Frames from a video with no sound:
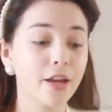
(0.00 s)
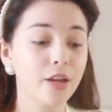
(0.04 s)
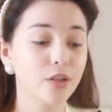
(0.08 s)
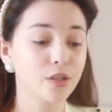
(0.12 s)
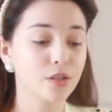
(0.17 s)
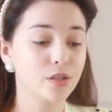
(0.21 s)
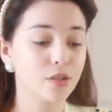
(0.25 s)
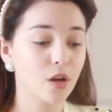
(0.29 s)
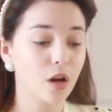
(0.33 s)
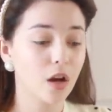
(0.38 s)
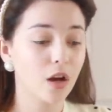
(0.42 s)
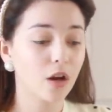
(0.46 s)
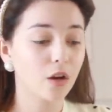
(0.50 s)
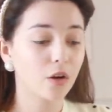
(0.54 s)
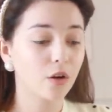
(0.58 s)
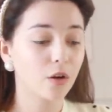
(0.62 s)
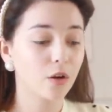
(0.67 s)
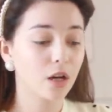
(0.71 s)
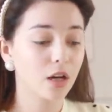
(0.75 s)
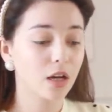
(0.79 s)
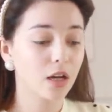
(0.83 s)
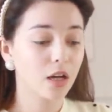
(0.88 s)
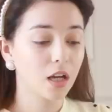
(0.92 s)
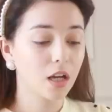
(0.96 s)

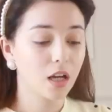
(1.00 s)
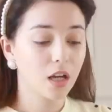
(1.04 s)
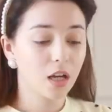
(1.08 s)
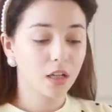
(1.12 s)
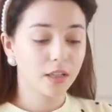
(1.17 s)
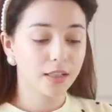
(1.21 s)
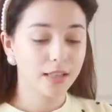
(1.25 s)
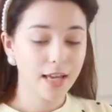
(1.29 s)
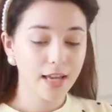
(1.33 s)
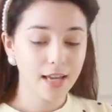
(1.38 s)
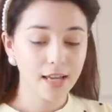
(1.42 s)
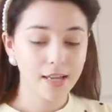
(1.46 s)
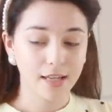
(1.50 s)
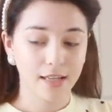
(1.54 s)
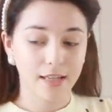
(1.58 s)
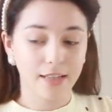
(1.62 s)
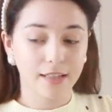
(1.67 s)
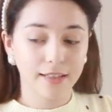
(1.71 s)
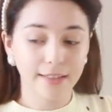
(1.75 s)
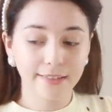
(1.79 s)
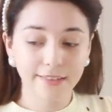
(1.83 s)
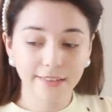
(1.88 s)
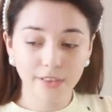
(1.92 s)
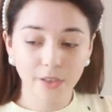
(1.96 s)
So yeah,
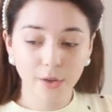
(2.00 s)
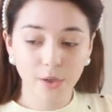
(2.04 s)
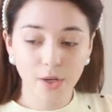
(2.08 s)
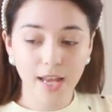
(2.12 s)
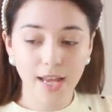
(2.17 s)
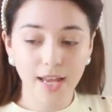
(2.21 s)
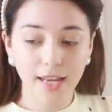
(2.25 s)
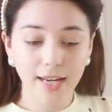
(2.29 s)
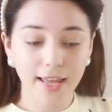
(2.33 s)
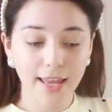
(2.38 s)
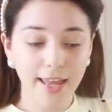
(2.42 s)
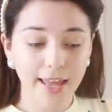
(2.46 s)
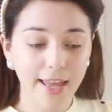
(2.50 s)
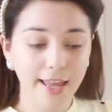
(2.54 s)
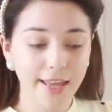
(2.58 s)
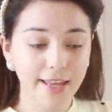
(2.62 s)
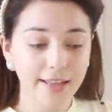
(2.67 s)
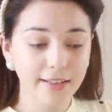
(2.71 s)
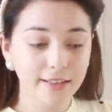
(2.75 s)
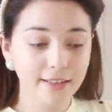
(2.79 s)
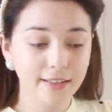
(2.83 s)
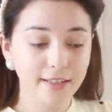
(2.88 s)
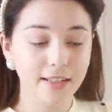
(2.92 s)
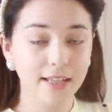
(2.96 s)
let's go ahead
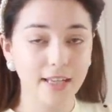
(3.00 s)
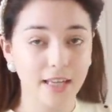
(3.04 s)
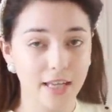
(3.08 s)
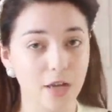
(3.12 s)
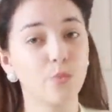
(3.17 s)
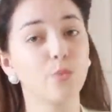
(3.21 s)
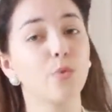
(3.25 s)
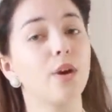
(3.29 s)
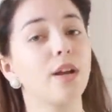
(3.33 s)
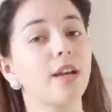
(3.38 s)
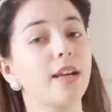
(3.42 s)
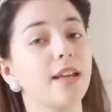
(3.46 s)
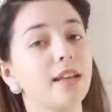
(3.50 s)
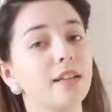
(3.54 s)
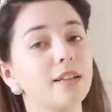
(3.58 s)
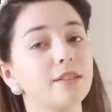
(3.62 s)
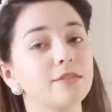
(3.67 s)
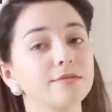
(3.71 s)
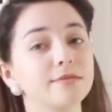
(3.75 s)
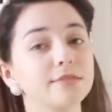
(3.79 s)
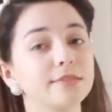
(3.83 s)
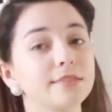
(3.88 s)
and get ready.